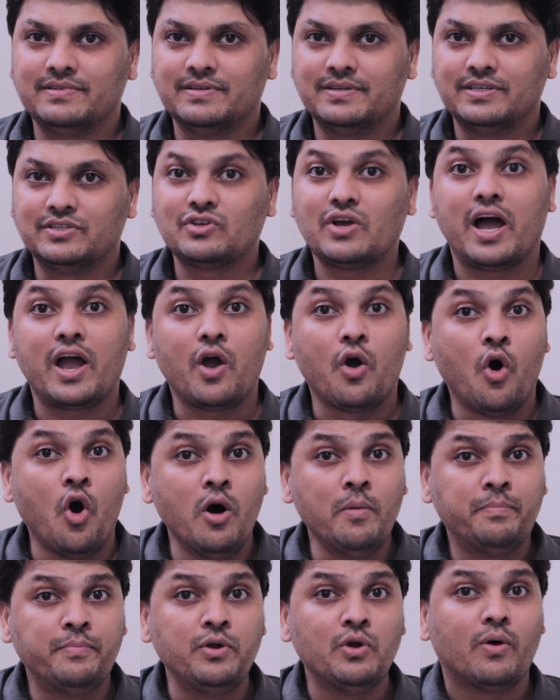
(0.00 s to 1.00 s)
So I
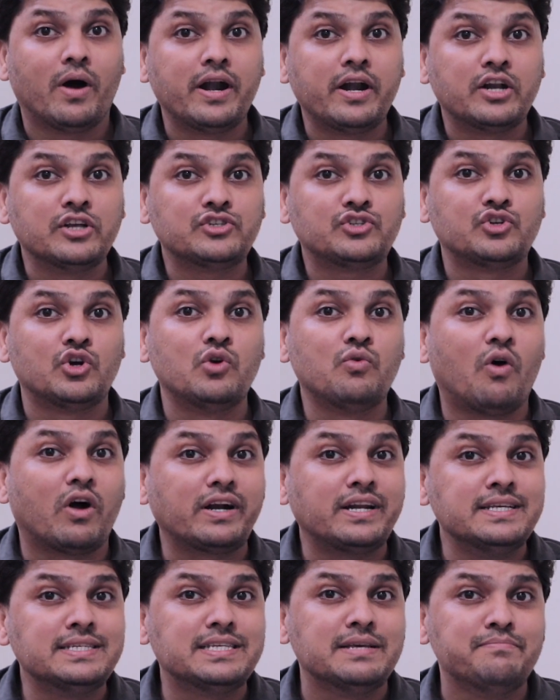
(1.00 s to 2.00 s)
hope you understood
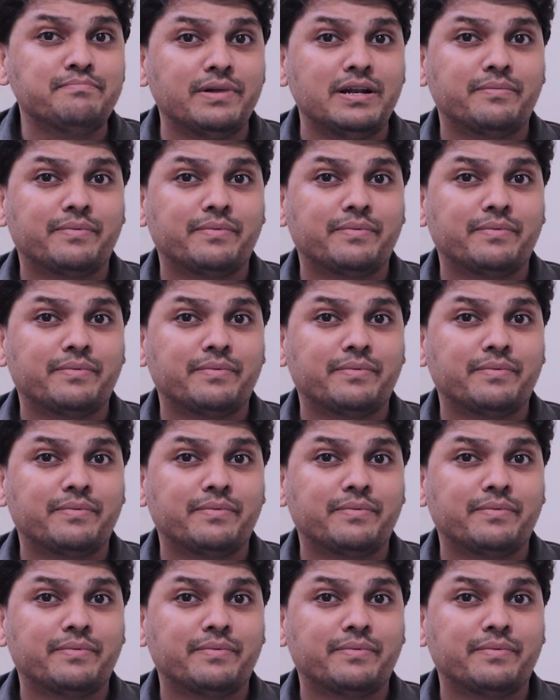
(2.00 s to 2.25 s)
what is simple